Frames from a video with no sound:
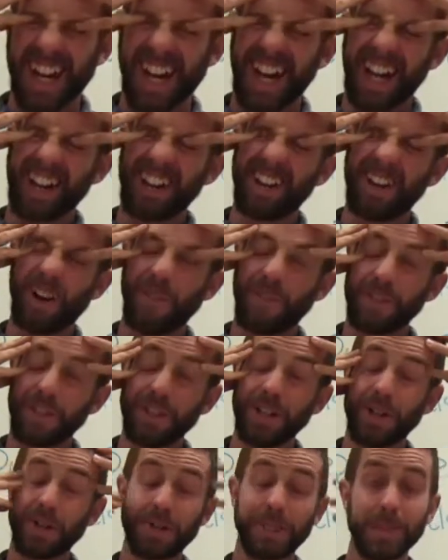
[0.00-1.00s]
I don't know if you
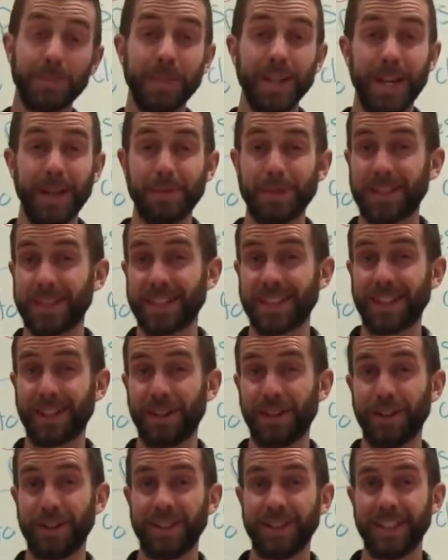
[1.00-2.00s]
know, sometimes
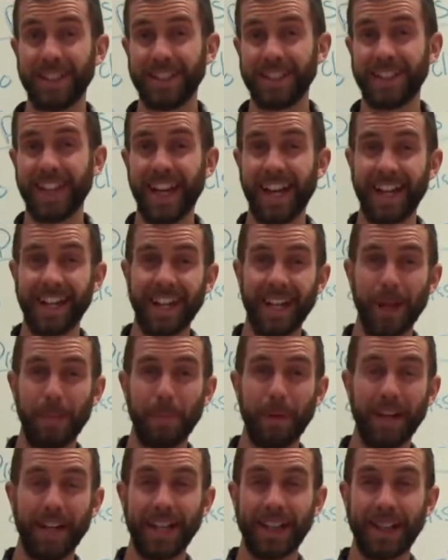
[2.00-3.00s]
is hanging on
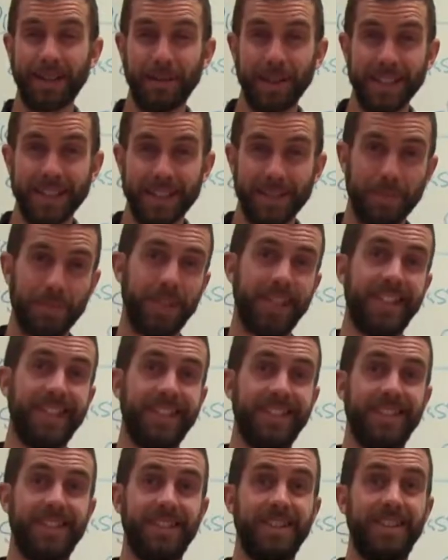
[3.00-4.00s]
by a thread some
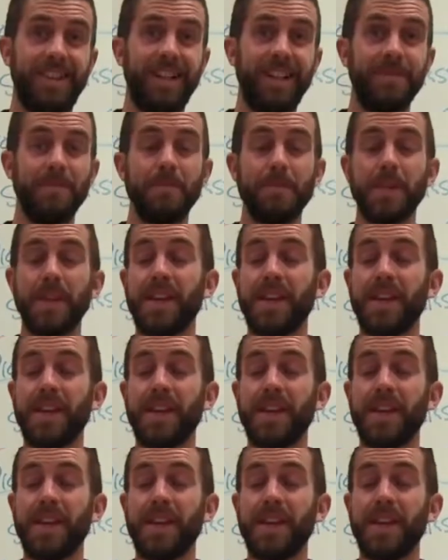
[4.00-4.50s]
days, right?